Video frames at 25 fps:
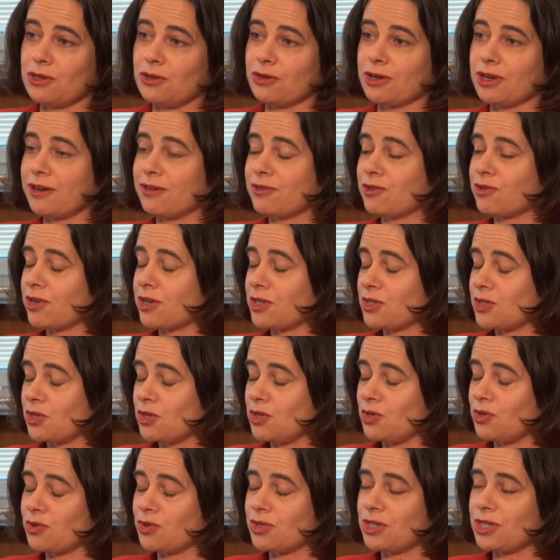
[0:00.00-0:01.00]
look after our
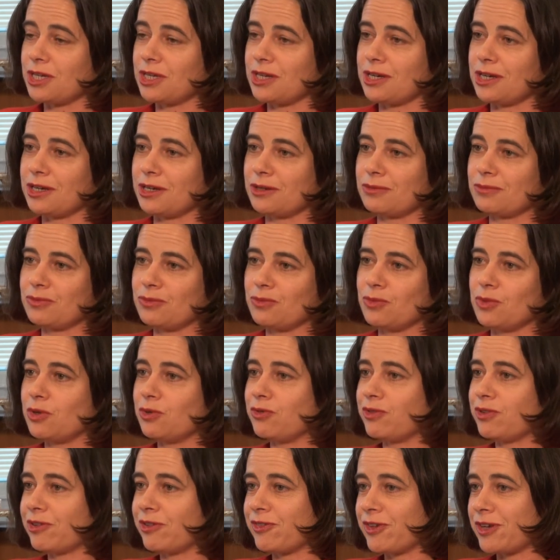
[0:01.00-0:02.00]
security and our
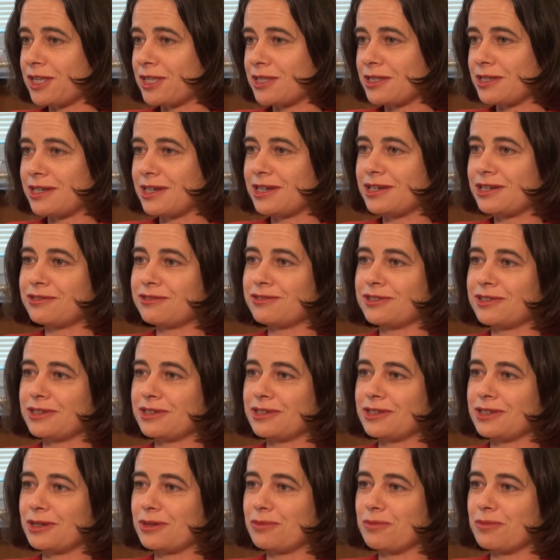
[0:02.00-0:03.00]
welfare of our staff,
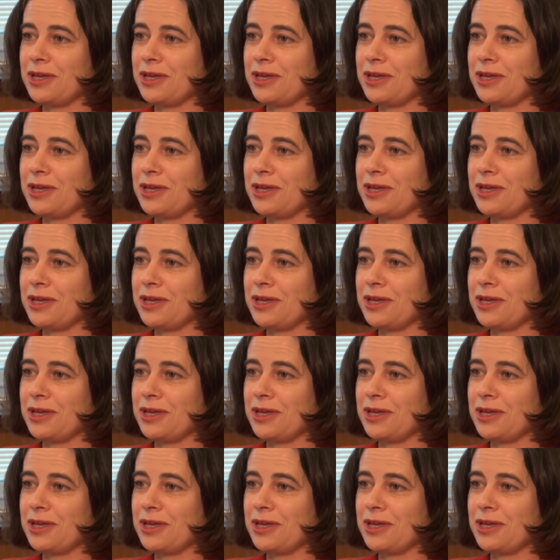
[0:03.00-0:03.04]
and